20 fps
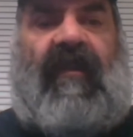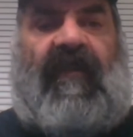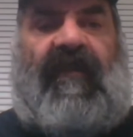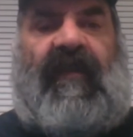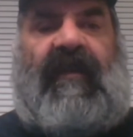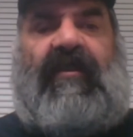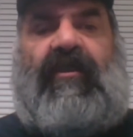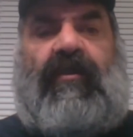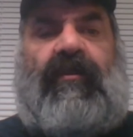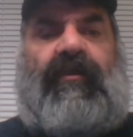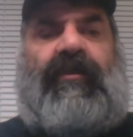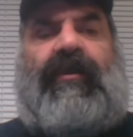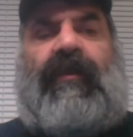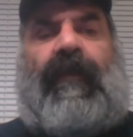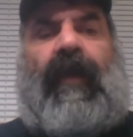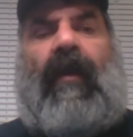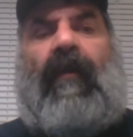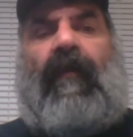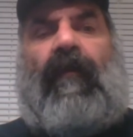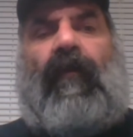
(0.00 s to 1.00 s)
the
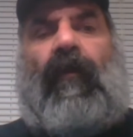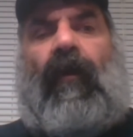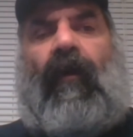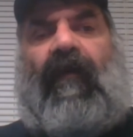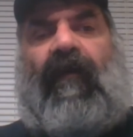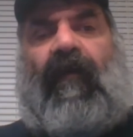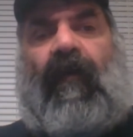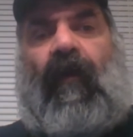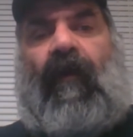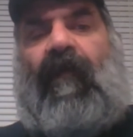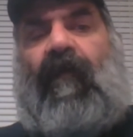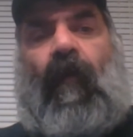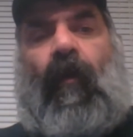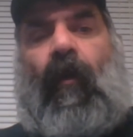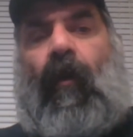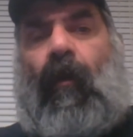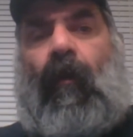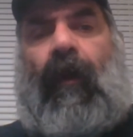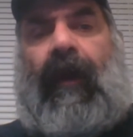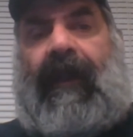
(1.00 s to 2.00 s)
fiduciary rule for a
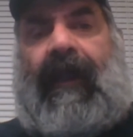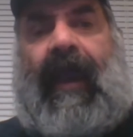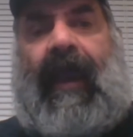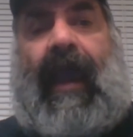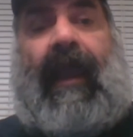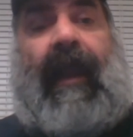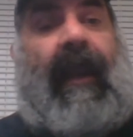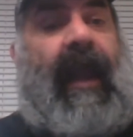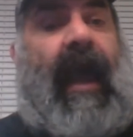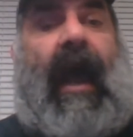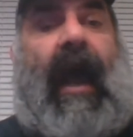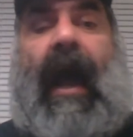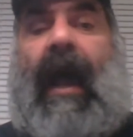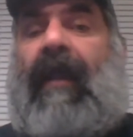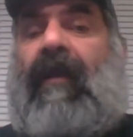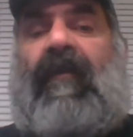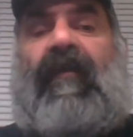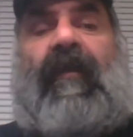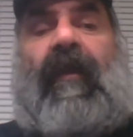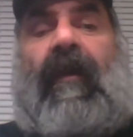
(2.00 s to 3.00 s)
401k. Now,
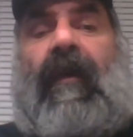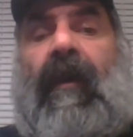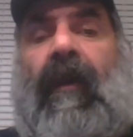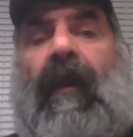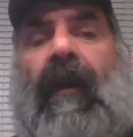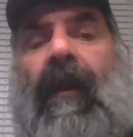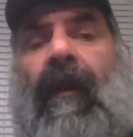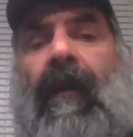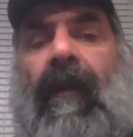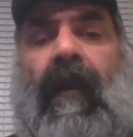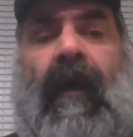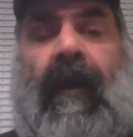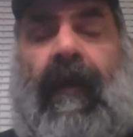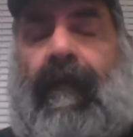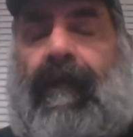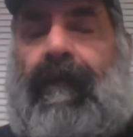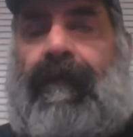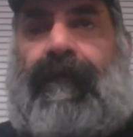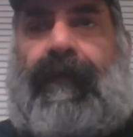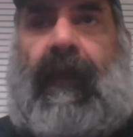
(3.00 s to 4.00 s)
I used to
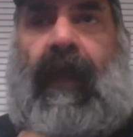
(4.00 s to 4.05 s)
look.